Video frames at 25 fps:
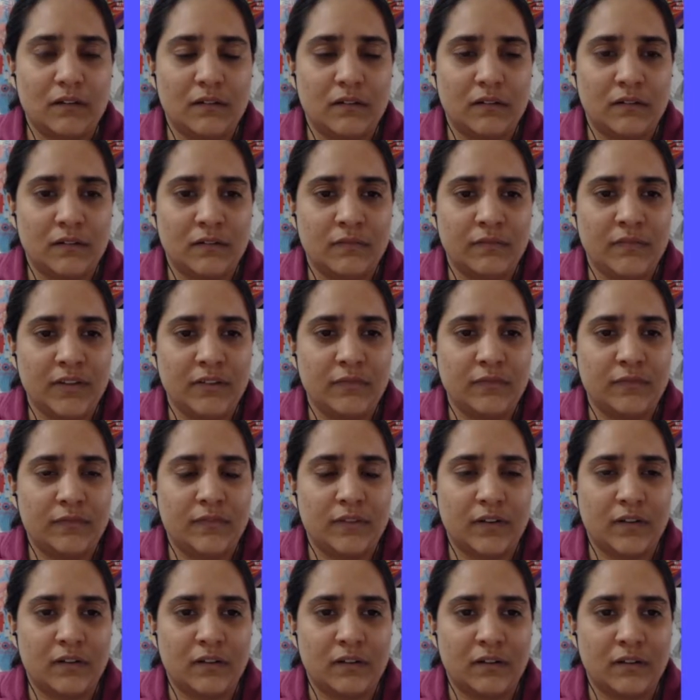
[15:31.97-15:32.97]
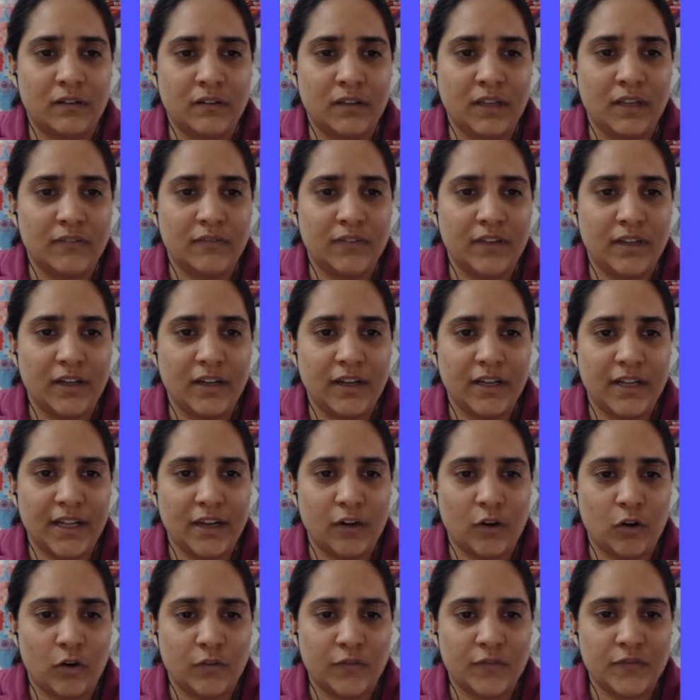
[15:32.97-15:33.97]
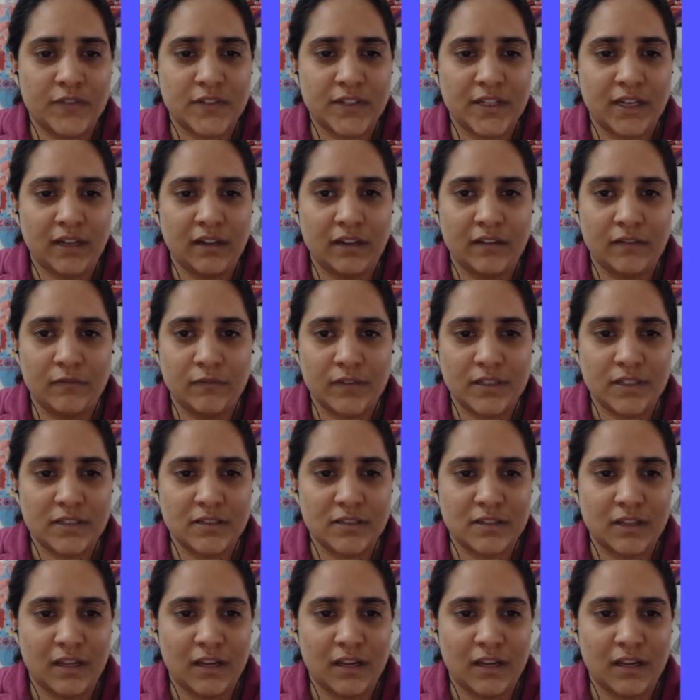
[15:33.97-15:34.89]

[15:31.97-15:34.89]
we've given it an offset, which is uh,